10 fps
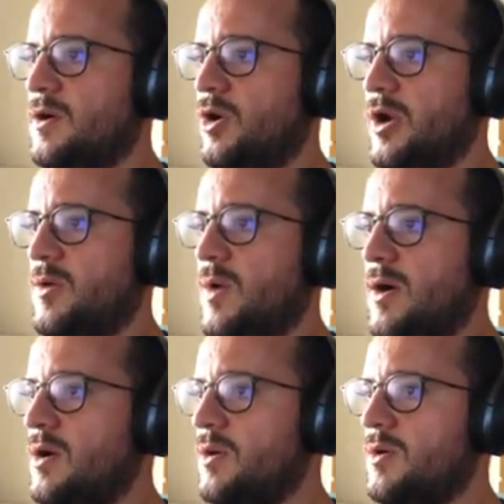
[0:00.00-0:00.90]
all in
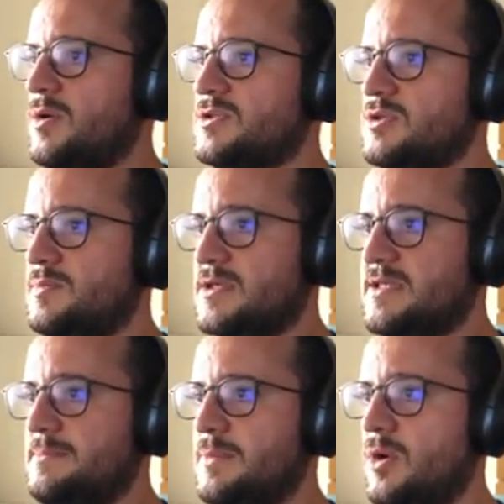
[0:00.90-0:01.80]
one go, super
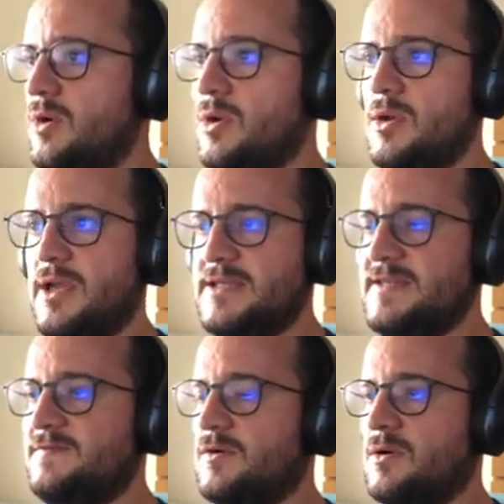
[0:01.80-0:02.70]
simple,
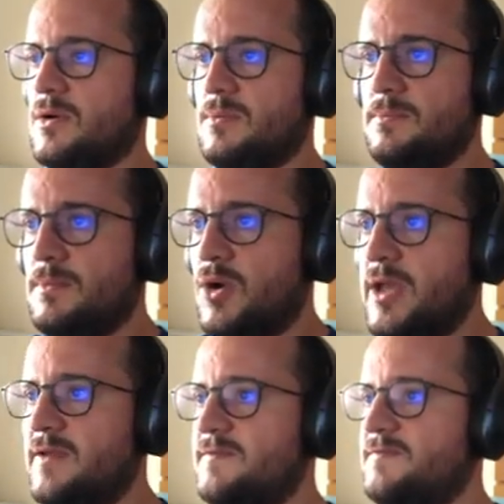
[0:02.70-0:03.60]
easy for
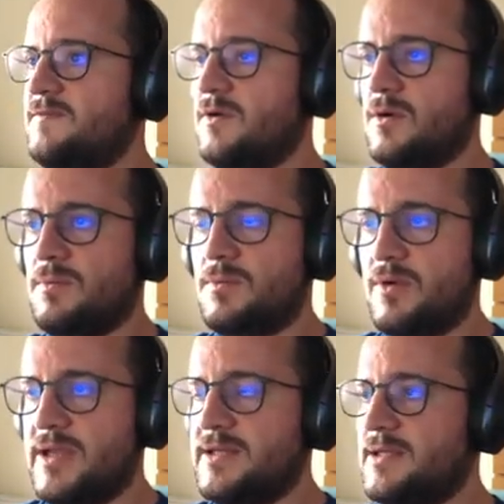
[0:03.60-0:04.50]
mocking, for
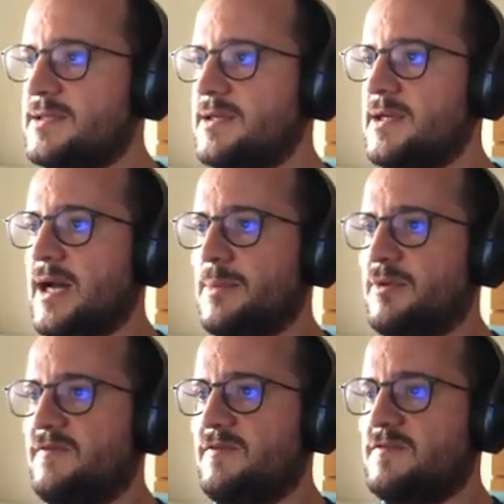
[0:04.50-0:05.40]
creating a
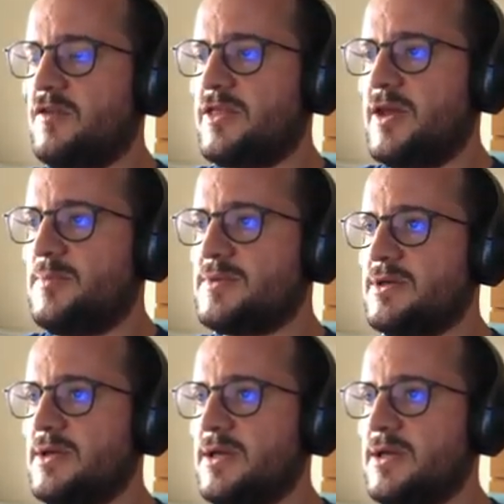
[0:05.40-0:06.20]
proof of concept,